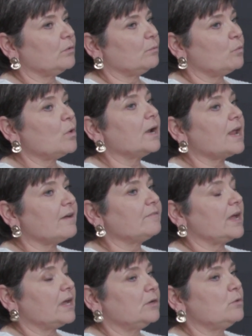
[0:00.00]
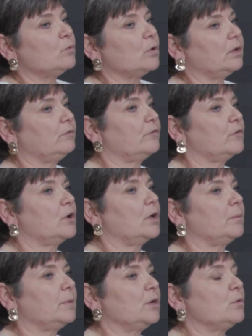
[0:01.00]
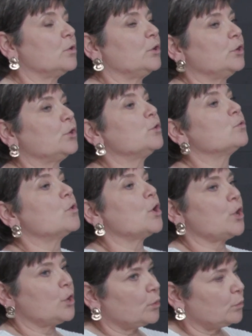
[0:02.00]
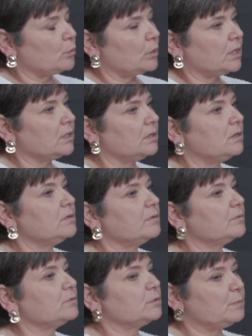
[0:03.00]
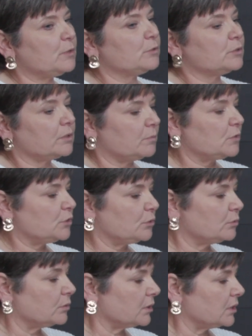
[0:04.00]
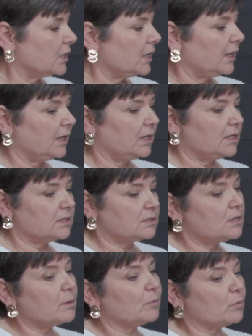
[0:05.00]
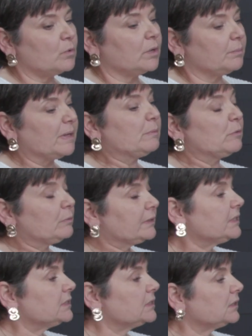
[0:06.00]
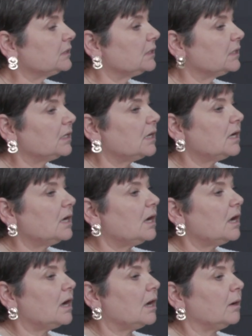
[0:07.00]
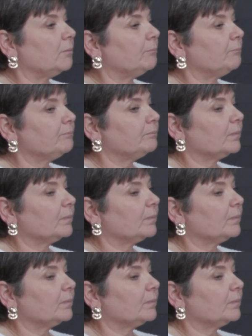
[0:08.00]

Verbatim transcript: what I've had to run from in order to grow and spiritually mature is number one, people pleasing. Um,